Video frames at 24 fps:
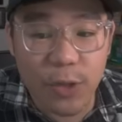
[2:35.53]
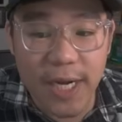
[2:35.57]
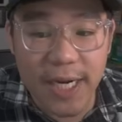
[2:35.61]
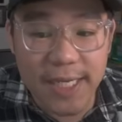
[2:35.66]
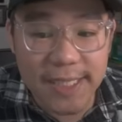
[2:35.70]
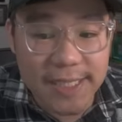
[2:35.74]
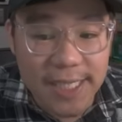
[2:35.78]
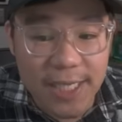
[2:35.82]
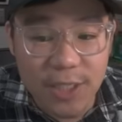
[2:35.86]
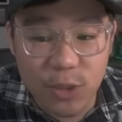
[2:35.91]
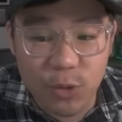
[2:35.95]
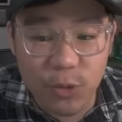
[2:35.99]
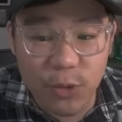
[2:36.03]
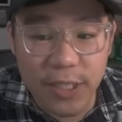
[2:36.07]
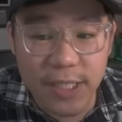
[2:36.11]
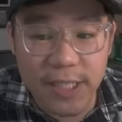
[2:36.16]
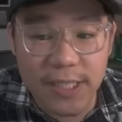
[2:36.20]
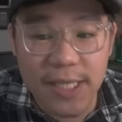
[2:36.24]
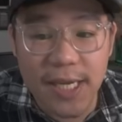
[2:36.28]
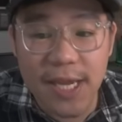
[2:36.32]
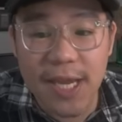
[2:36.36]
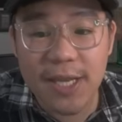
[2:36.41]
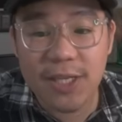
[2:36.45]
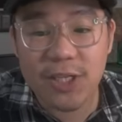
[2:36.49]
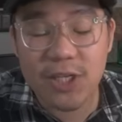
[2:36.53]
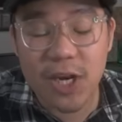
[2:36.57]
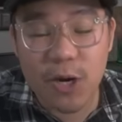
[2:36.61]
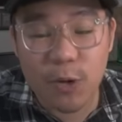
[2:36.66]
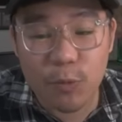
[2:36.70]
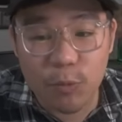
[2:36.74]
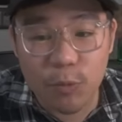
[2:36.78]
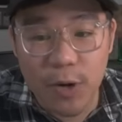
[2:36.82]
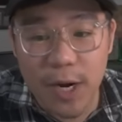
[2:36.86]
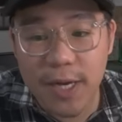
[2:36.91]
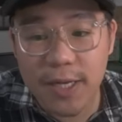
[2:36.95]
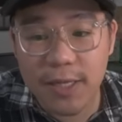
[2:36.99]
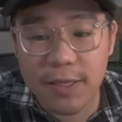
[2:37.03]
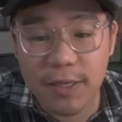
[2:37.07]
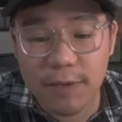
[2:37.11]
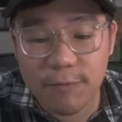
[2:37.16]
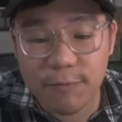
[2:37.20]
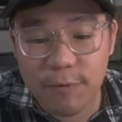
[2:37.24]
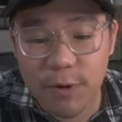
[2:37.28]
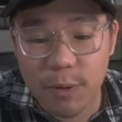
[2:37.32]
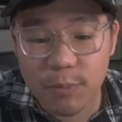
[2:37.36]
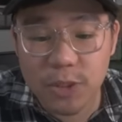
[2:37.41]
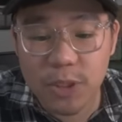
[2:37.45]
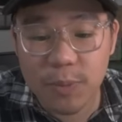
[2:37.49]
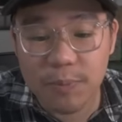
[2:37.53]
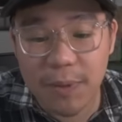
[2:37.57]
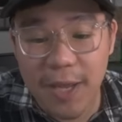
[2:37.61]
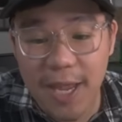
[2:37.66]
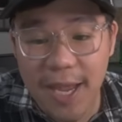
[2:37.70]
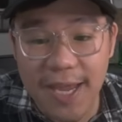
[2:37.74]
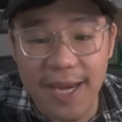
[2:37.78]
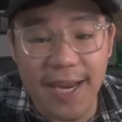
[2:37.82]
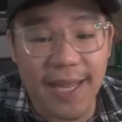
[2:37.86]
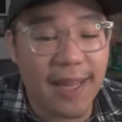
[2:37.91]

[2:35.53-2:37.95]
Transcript: accessories directly from Japan,